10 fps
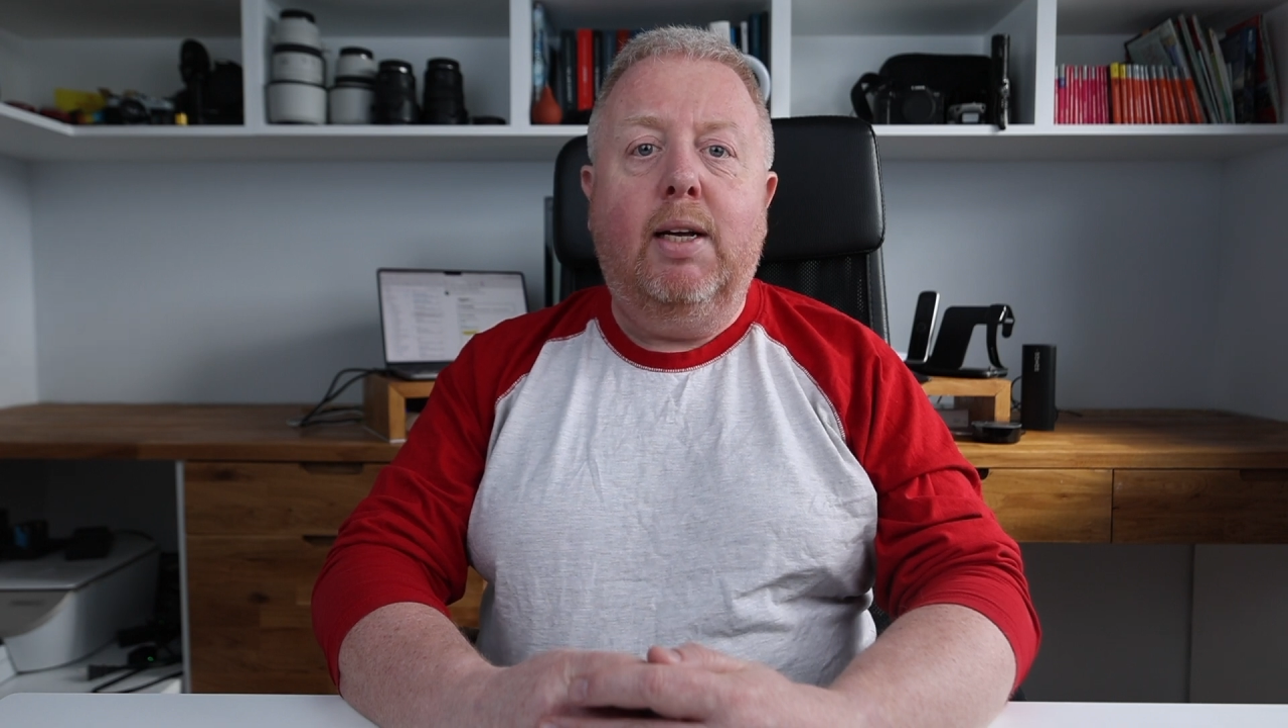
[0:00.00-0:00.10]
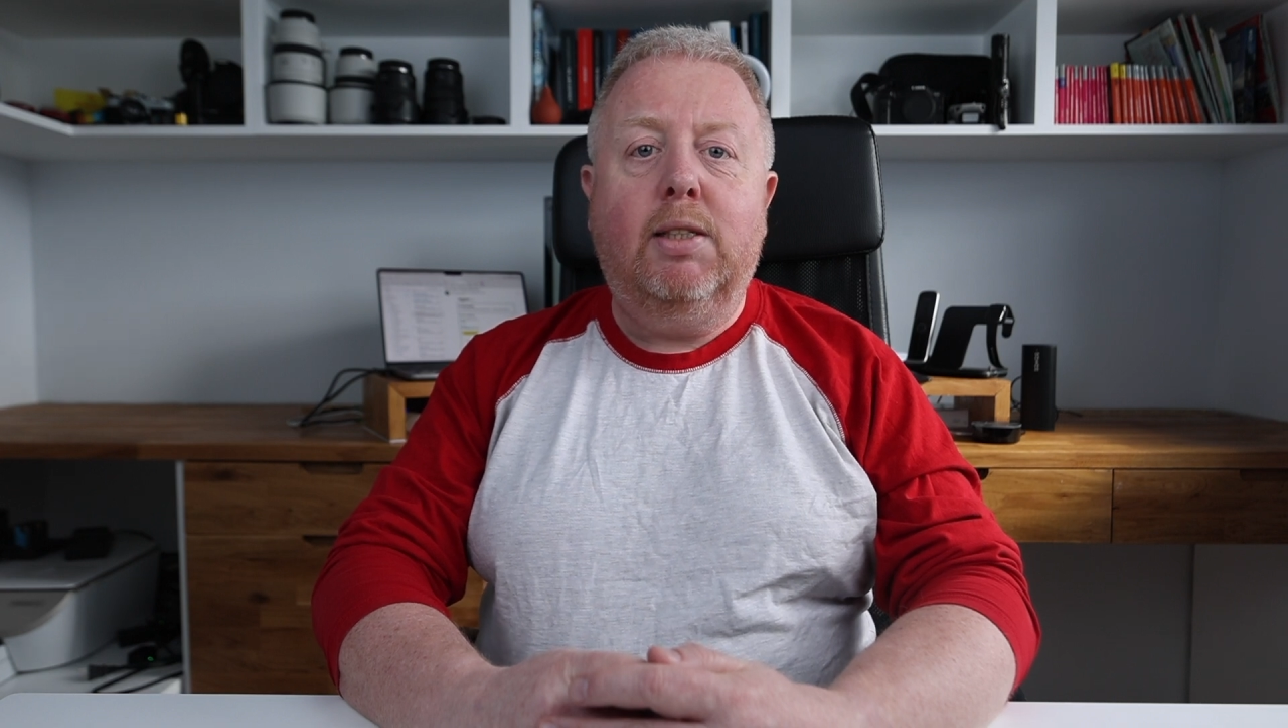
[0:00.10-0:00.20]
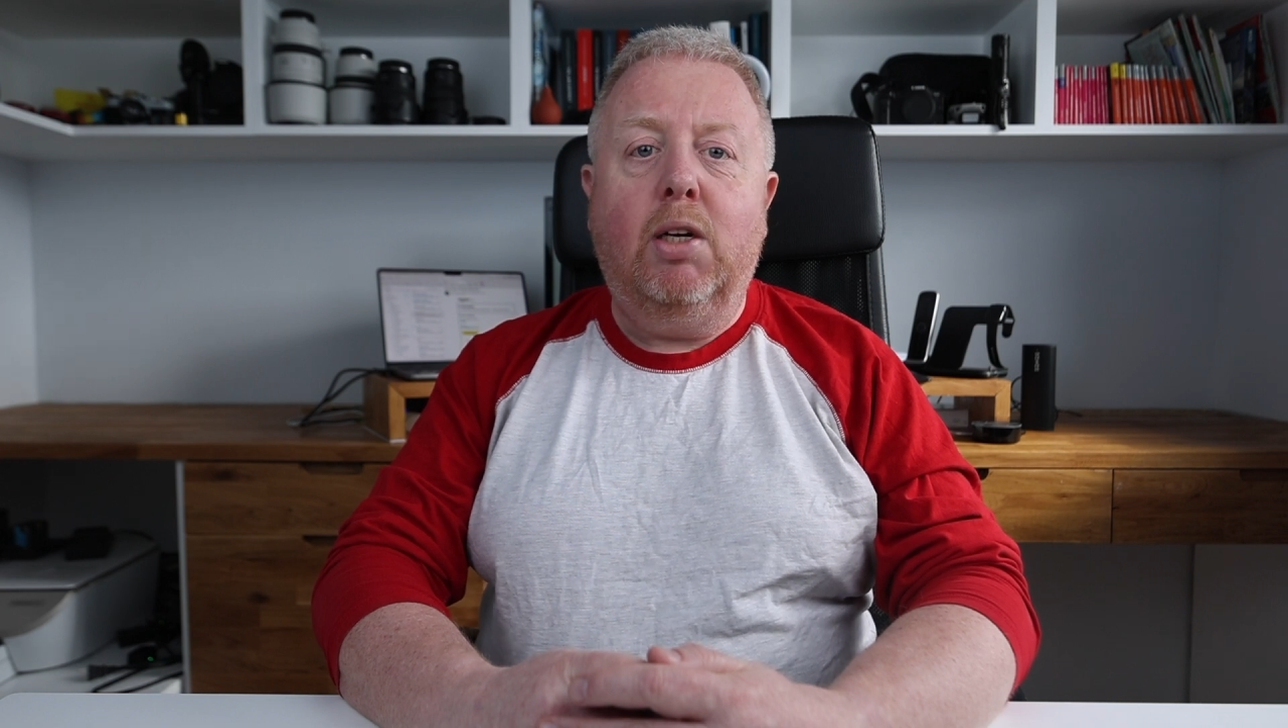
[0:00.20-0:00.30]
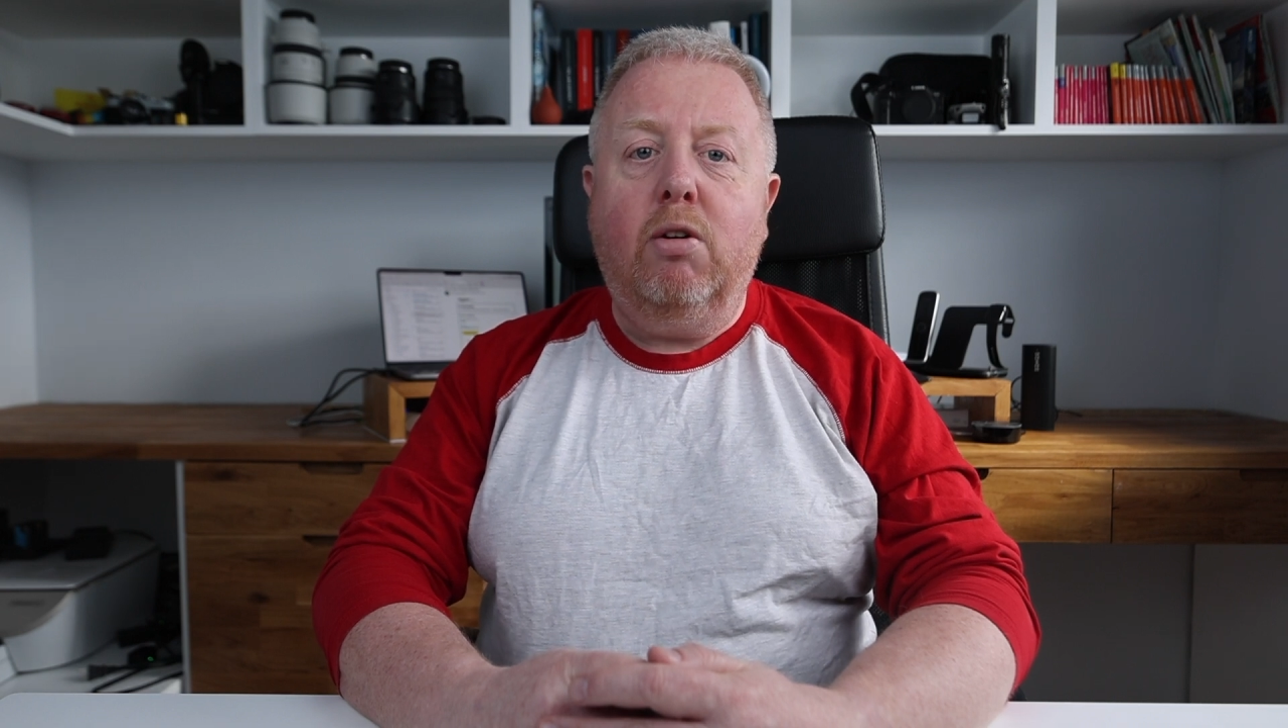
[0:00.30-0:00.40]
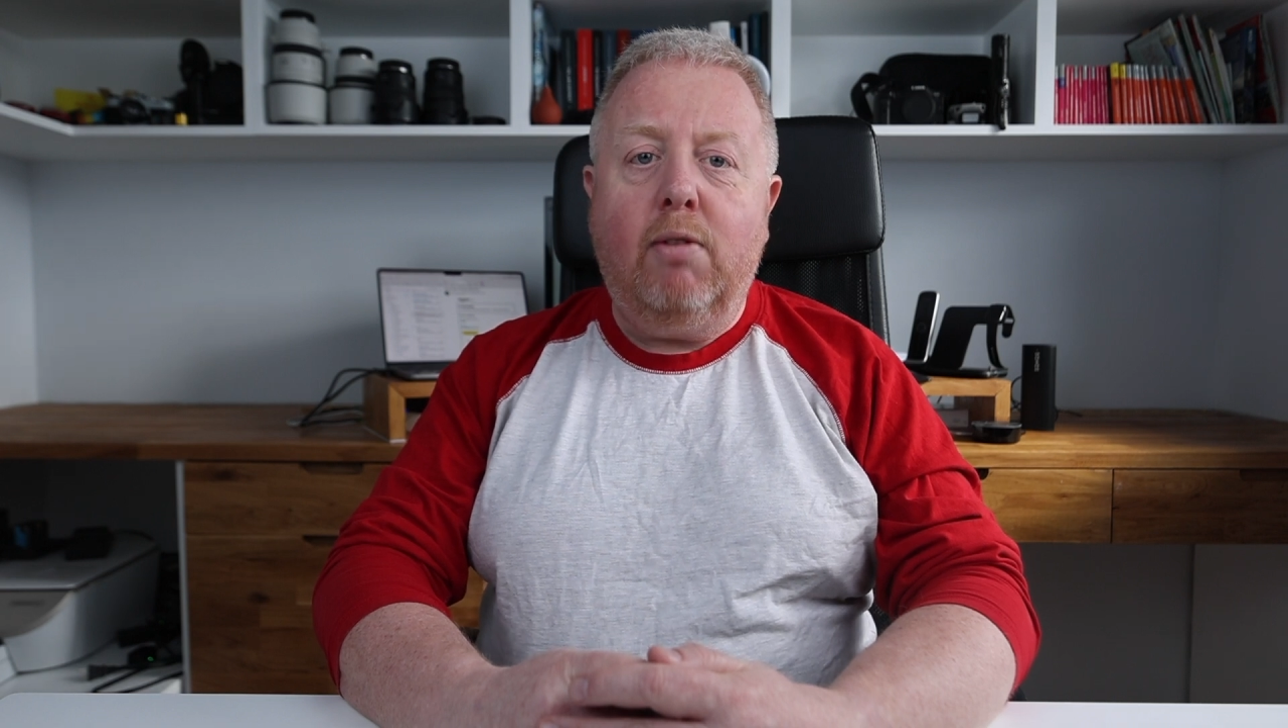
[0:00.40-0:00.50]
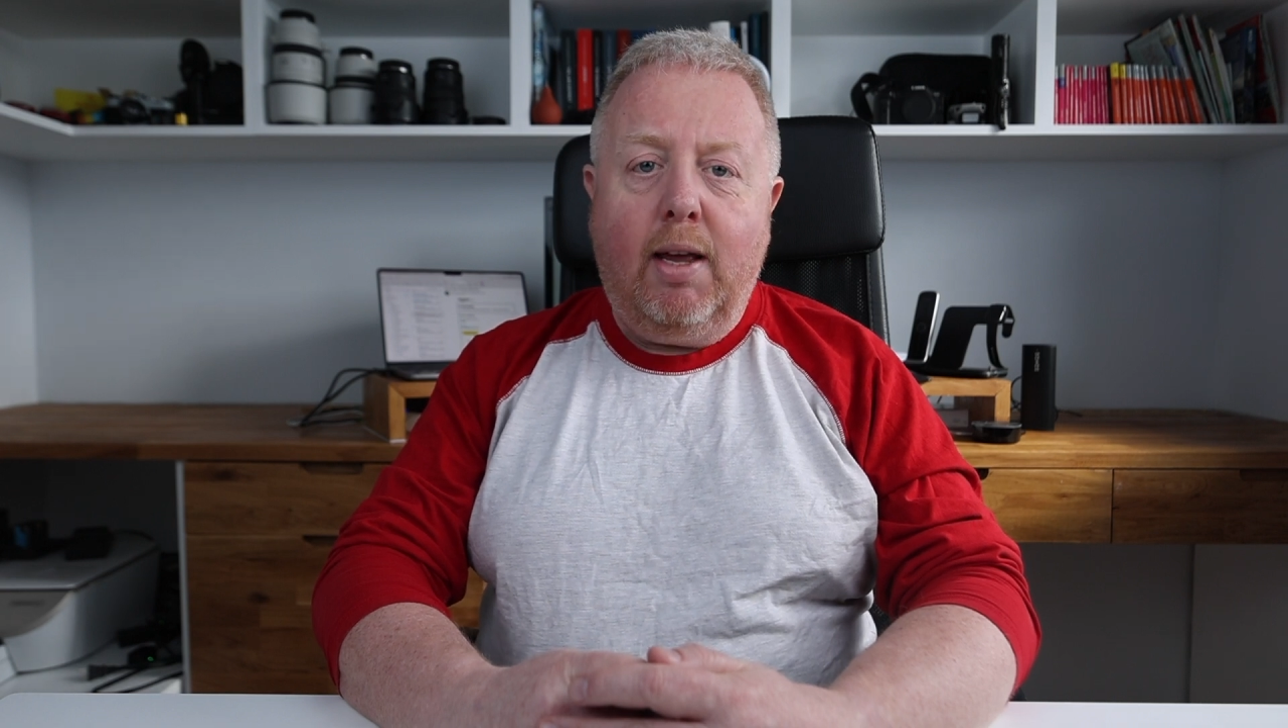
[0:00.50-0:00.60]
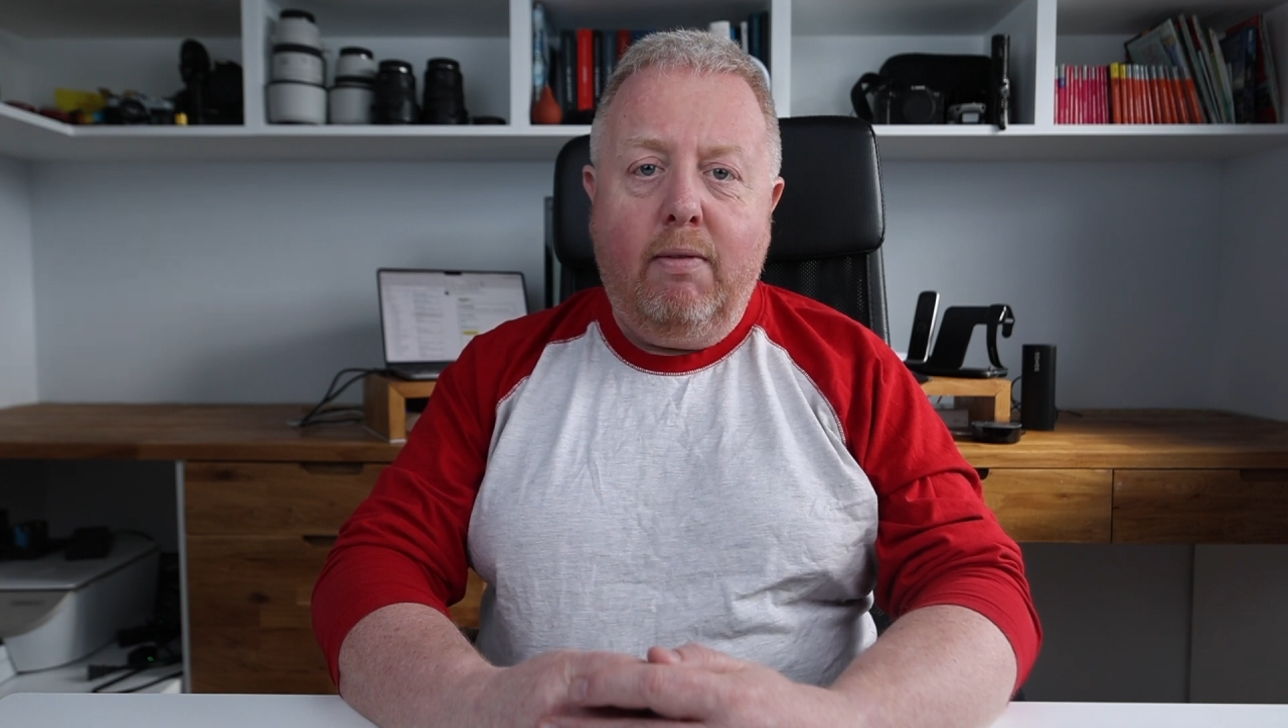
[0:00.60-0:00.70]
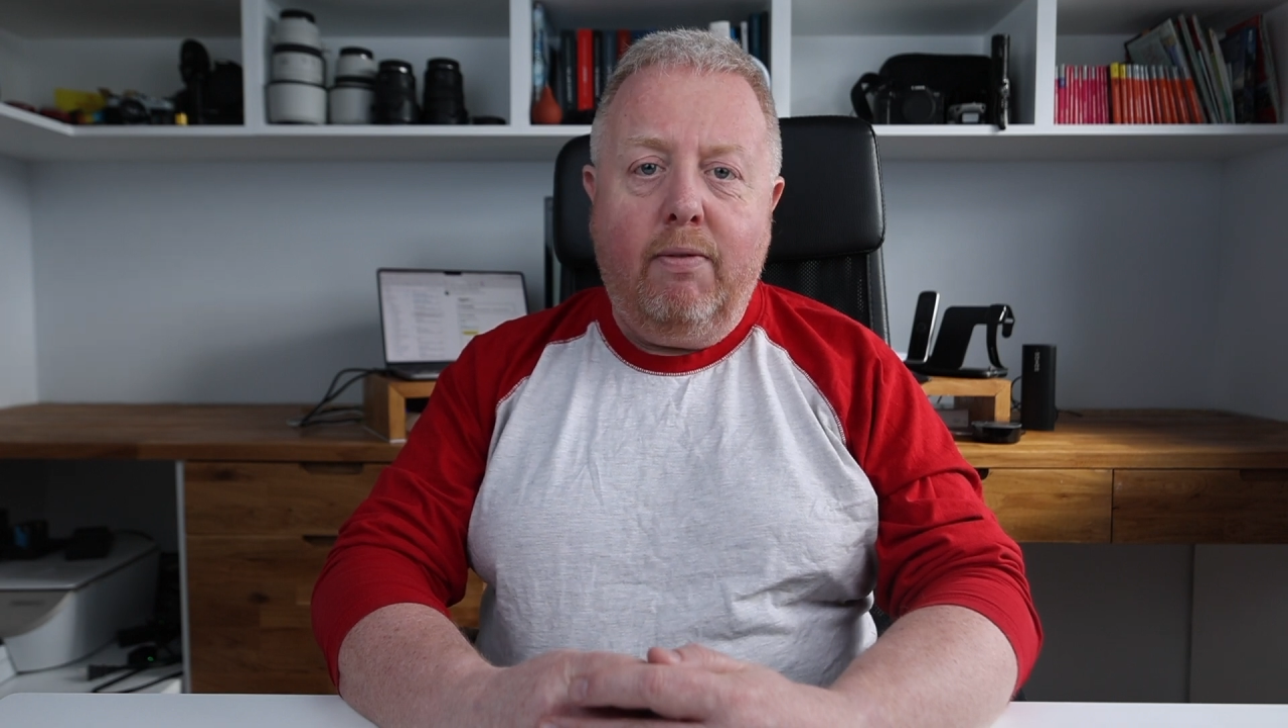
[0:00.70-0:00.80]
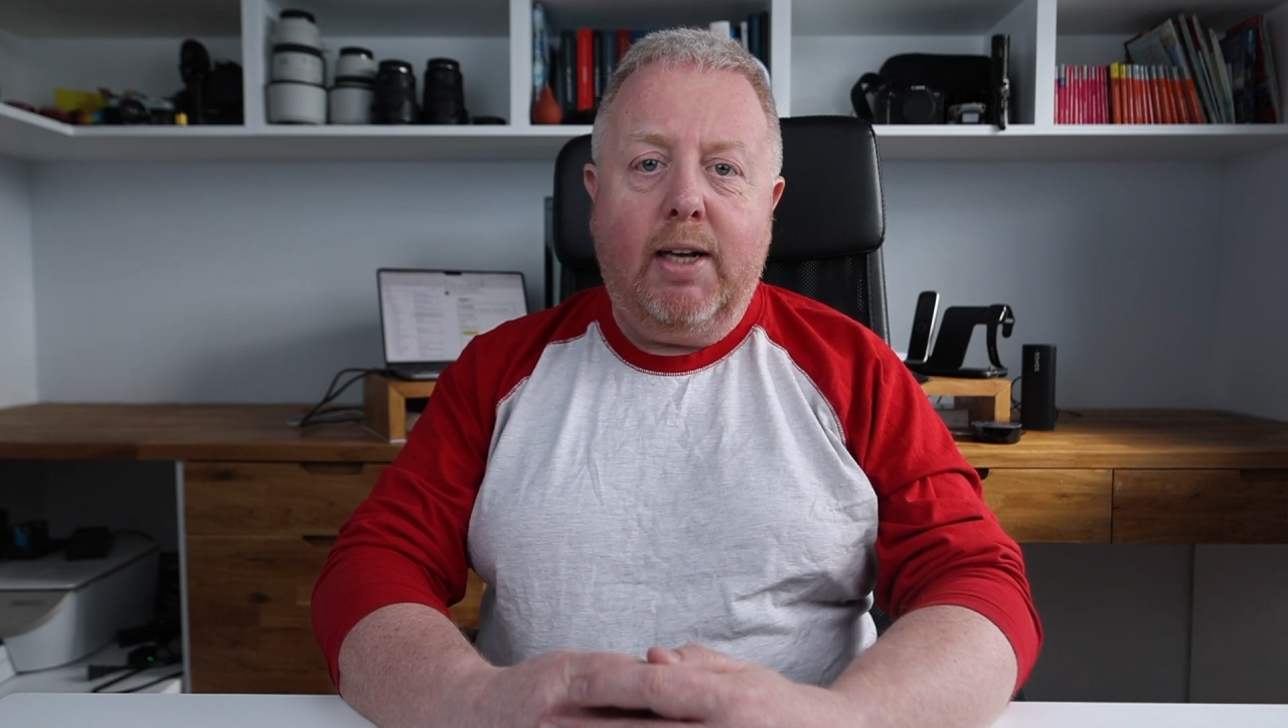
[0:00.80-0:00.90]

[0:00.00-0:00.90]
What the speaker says: It's a great